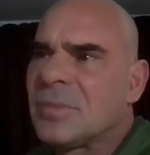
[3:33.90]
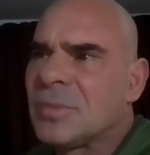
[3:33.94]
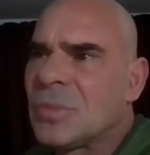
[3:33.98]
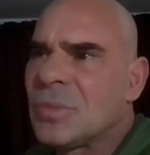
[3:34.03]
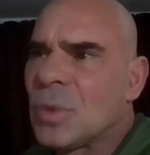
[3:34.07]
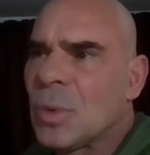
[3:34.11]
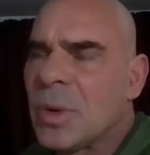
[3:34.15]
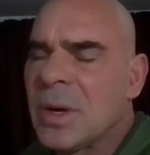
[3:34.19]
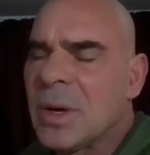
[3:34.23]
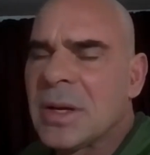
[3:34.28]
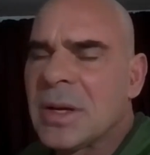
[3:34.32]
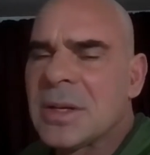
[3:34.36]

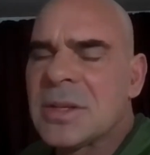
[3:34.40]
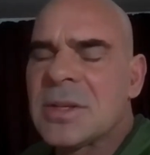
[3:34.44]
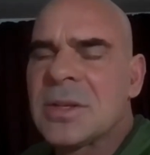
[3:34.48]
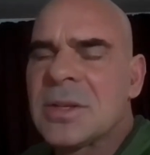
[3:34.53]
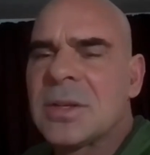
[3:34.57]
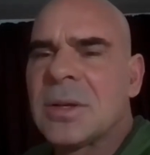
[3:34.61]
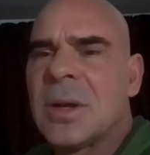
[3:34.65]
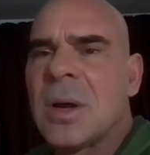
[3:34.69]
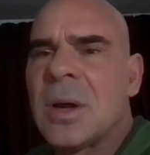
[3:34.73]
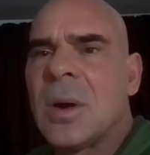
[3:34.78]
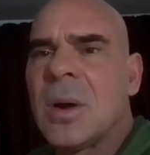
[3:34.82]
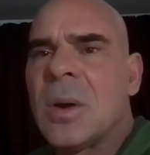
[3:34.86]
doing it
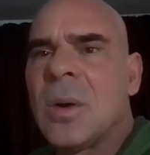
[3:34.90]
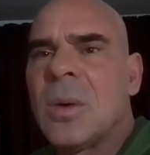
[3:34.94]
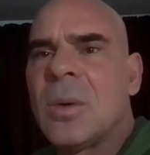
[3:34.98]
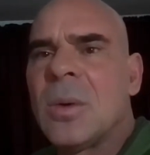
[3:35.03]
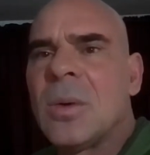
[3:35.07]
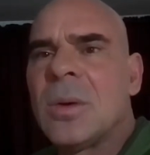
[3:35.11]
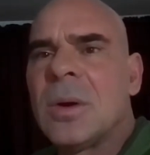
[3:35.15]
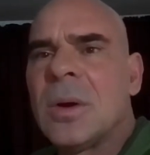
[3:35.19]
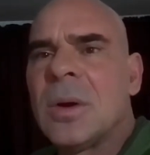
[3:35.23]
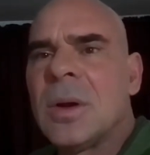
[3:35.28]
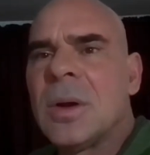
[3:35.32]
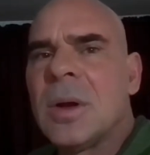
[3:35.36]

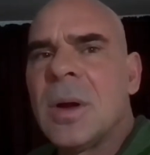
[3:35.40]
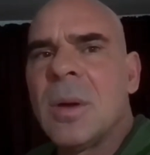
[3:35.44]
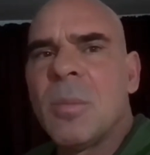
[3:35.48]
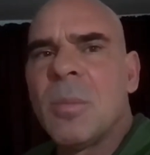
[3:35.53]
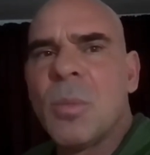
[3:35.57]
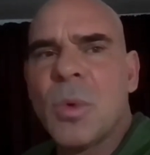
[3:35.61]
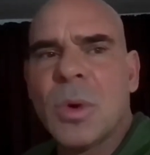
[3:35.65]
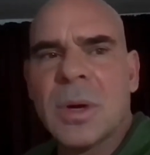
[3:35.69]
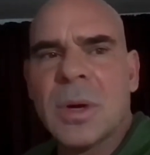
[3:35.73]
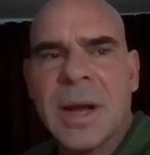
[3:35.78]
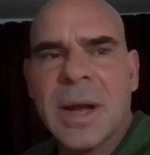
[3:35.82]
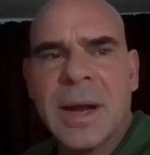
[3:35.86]
slow,
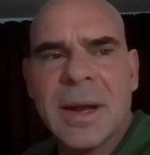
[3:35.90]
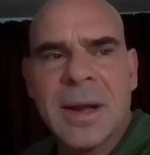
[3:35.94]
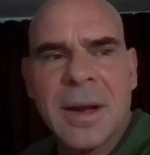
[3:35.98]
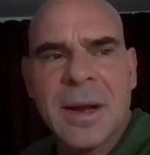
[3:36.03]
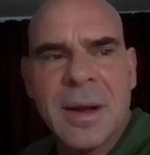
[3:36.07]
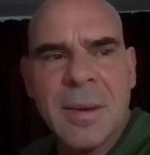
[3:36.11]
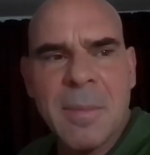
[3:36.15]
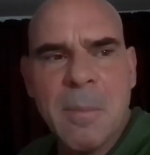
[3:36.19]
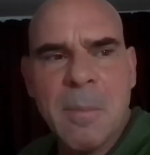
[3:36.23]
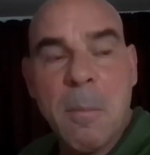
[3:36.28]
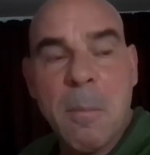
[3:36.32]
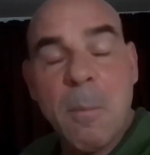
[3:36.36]
more like
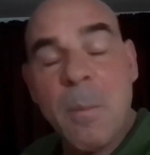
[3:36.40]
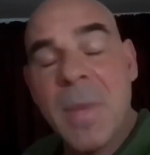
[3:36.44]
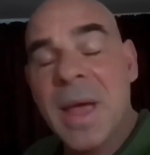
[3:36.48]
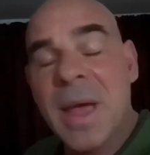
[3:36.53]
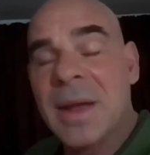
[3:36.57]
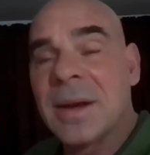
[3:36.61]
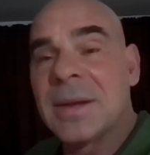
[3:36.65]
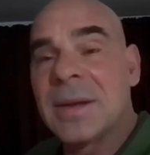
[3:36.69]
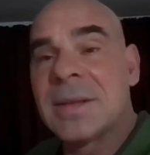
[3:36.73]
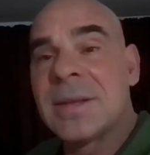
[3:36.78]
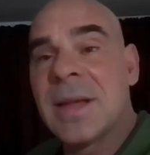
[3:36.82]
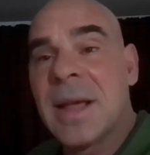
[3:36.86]
a
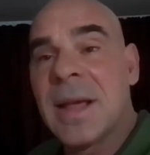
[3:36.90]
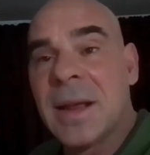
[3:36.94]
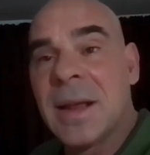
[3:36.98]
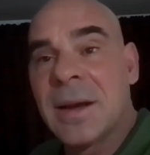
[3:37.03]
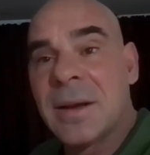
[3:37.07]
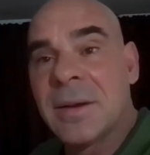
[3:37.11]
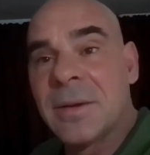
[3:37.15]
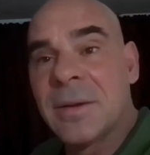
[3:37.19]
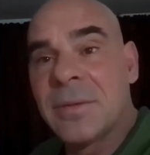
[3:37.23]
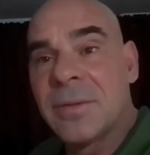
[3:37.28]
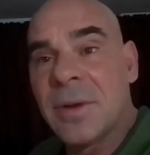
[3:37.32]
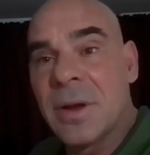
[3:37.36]

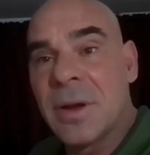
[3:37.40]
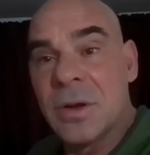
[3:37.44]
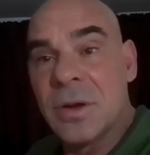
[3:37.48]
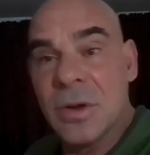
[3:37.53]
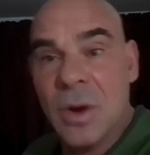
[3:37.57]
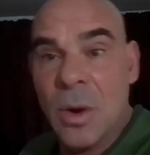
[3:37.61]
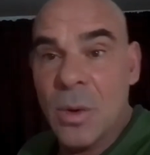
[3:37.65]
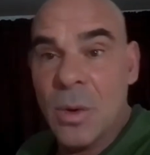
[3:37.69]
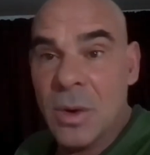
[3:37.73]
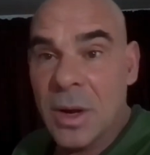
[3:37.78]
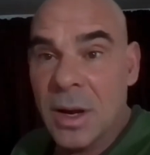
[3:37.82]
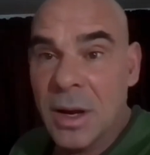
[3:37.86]
meditative
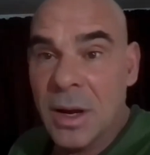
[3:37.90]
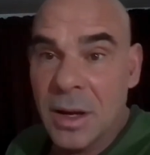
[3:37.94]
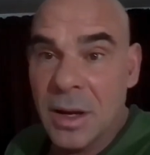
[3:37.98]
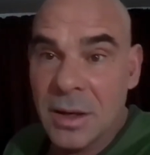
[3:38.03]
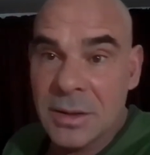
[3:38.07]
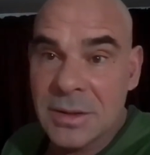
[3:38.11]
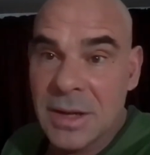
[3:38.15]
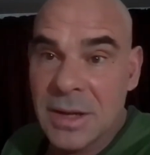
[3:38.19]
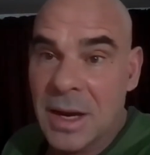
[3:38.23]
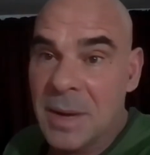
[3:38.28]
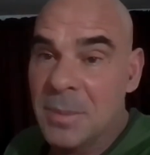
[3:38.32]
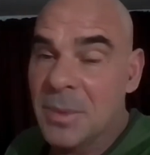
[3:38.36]
yoga
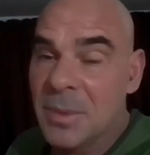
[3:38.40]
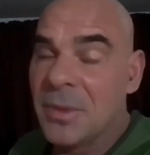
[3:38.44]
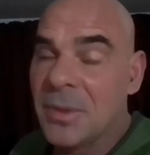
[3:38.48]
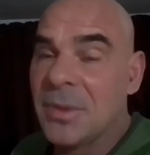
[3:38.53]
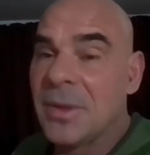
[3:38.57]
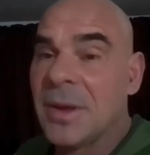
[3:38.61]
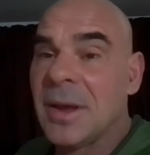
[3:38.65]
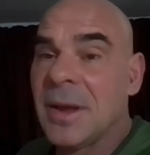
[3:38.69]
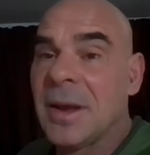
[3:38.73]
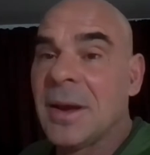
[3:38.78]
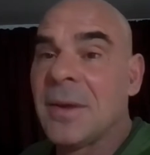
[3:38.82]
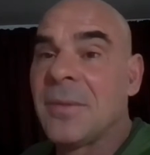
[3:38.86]
type of
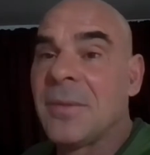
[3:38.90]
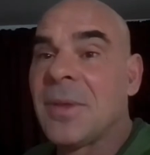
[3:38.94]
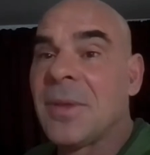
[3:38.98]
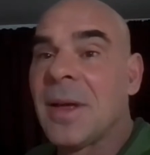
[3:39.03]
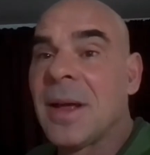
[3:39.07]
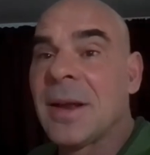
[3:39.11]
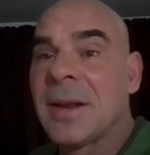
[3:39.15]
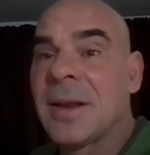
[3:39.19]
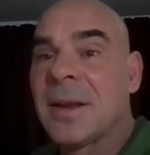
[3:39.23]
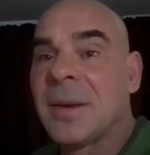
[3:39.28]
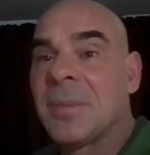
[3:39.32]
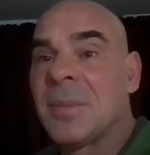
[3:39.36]
thing,
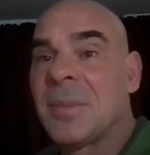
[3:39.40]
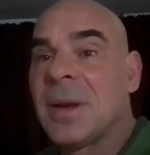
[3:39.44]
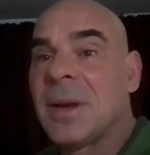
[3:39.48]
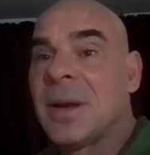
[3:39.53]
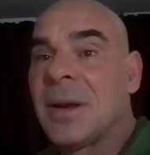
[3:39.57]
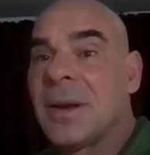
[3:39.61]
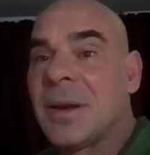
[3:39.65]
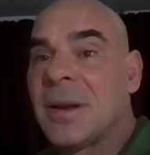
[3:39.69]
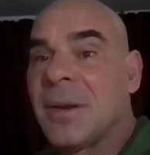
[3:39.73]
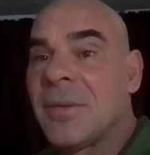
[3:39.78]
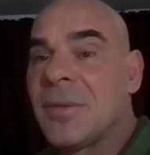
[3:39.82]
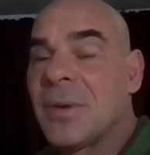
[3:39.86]

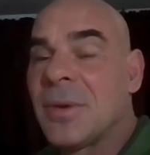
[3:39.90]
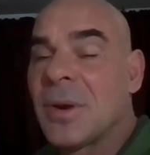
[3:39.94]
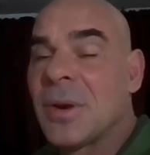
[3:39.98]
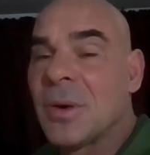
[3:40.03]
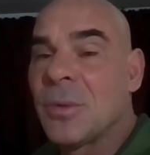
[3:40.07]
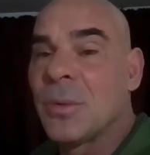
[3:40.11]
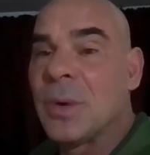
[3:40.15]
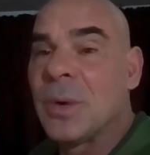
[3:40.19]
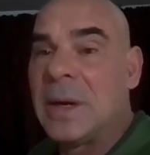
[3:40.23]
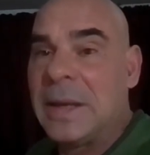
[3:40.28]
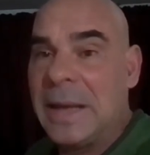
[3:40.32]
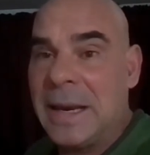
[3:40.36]
if you can
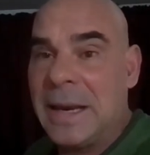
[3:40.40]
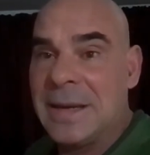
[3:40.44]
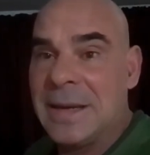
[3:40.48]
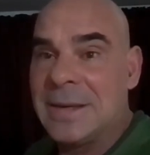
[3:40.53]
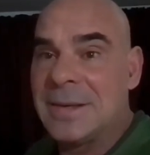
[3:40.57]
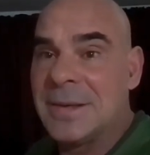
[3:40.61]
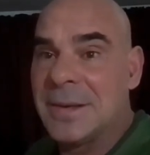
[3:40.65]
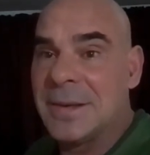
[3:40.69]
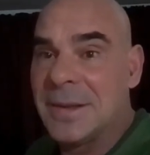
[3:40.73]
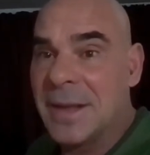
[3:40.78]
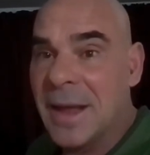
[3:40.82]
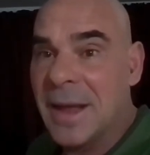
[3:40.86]
relate
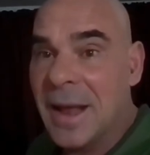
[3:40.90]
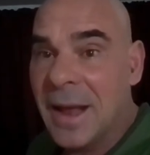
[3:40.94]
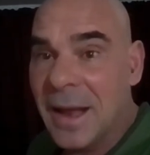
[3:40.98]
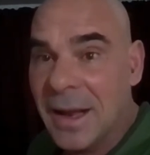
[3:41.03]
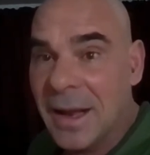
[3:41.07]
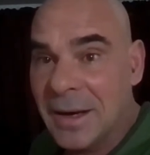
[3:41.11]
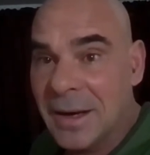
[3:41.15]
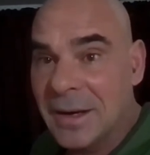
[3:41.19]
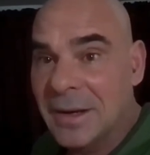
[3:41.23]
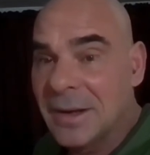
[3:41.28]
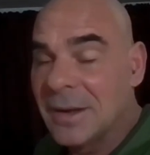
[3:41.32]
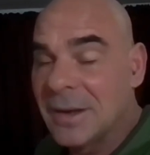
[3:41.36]
to
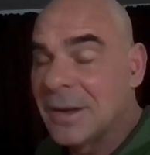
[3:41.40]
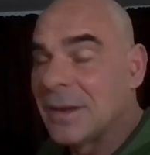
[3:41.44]
that.